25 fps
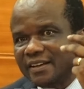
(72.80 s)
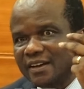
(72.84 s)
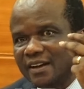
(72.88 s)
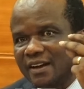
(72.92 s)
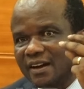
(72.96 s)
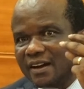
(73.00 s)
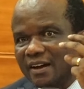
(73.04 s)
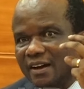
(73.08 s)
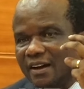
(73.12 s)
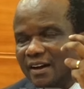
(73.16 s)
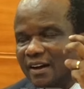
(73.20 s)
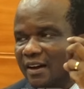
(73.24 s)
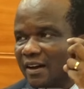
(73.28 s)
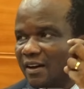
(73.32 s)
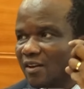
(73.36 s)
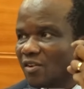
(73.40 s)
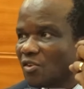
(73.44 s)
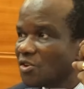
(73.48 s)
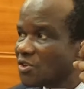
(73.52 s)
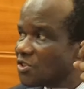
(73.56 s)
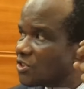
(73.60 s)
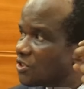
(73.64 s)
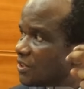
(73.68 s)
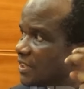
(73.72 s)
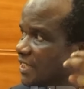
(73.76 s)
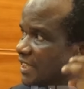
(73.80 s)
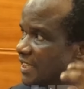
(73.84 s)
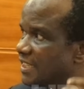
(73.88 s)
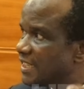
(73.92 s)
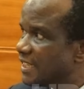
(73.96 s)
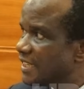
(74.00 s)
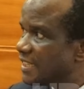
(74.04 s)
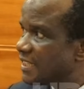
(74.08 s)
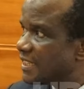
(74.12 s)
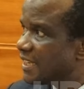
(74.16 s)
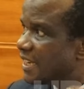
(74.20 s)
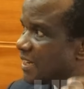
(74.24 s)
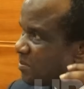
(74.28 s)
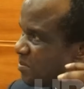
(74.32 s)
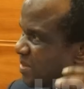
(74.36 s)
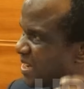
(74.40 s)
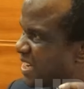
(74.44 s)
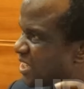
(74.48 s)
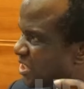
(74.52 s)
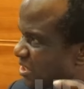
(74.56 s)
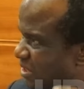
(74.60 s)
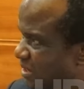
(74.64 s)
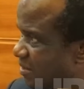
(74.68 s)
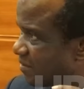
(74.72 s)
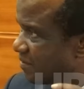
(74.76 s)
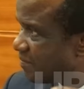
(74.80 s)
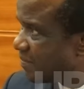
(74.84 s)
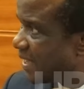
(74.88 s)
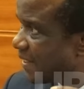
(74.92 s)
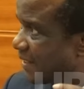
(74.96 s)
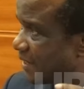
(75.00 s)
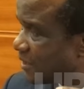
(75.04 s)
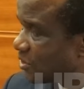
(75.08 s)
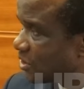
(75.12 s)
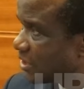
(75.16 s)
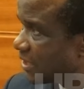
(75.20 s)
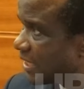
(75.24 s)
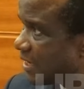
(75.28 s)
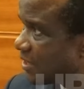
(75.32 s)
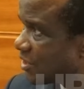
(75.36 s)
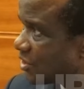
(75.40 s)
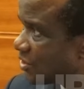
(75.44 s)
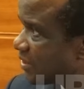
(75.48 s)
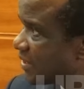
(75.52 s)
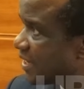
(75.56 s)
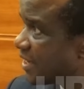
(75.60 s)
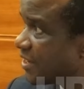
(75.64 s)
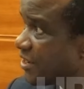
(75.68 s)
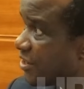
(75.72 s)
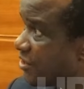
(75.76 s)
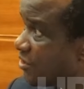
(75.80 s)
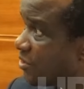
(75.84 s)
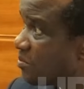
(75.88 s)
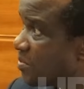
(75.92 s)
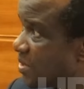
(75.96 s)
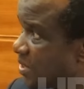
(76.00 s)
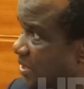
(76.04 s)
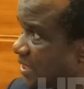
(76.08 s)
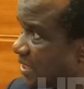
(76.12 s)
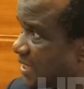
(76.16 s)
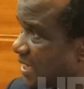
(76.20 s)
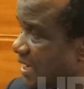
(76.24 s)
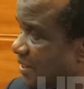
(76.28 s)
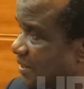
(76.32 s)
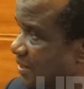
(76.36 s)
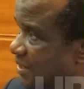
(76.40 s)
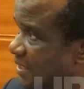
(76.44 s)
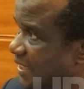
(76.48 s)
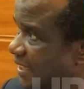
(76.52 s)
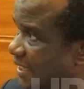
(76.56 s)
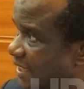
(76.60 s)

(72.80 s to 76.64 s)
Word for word: Uh, consolidate elimination of mother to child so that newborns are not